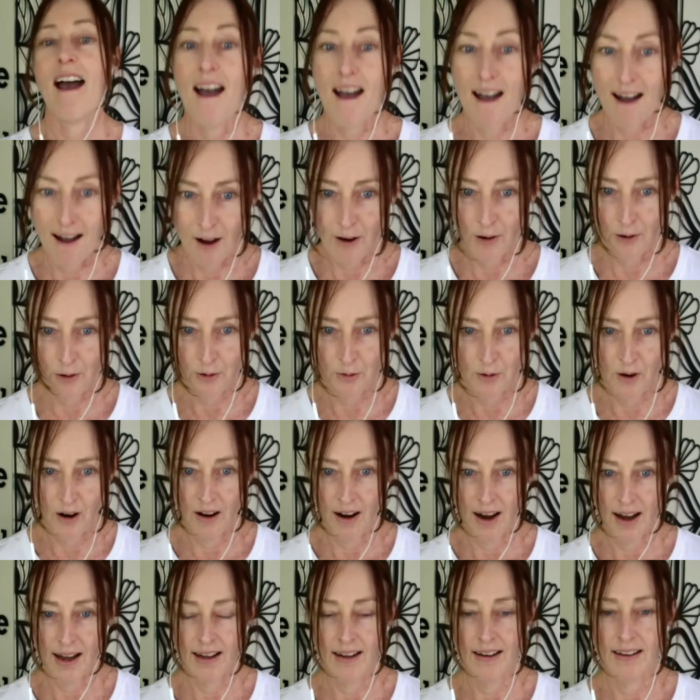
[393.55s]
how
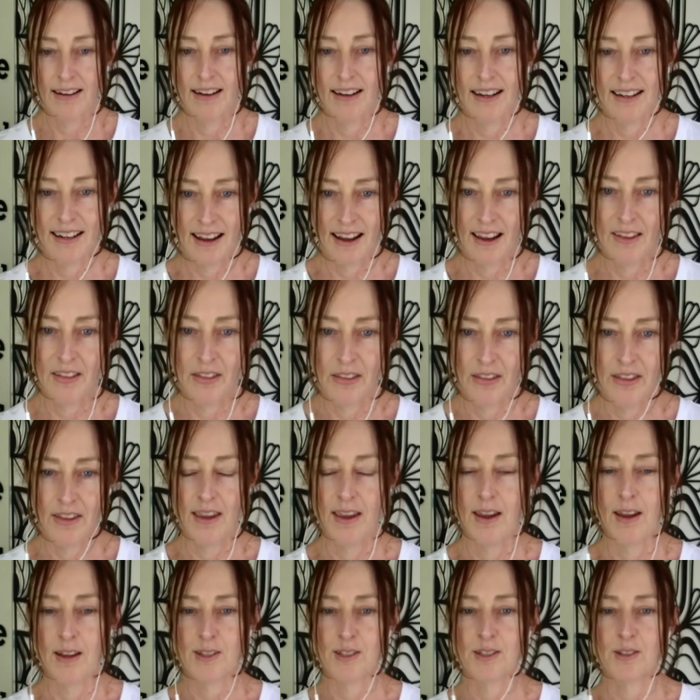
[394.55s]
do I get
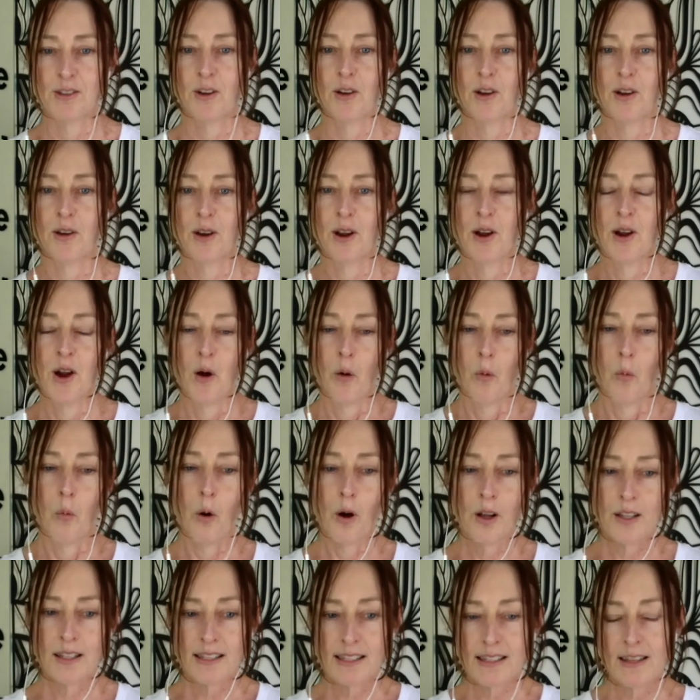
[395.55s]
there? So
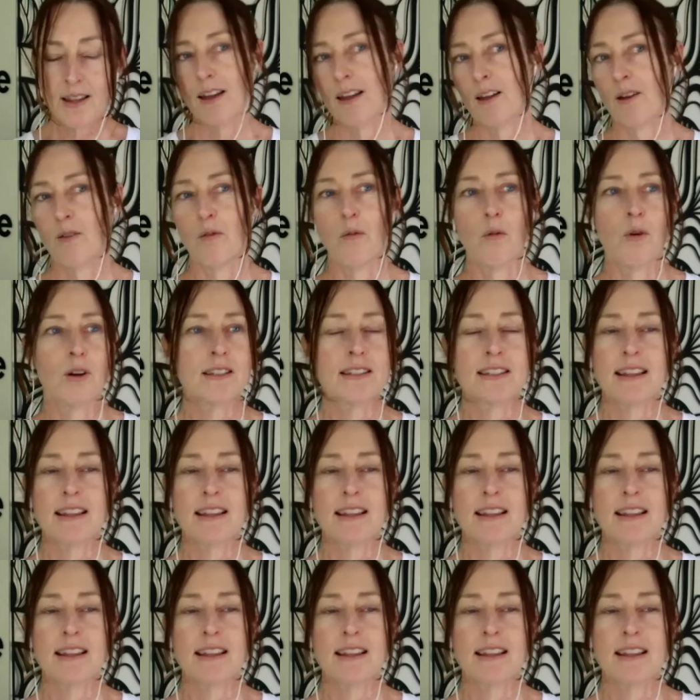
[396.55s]
what's that,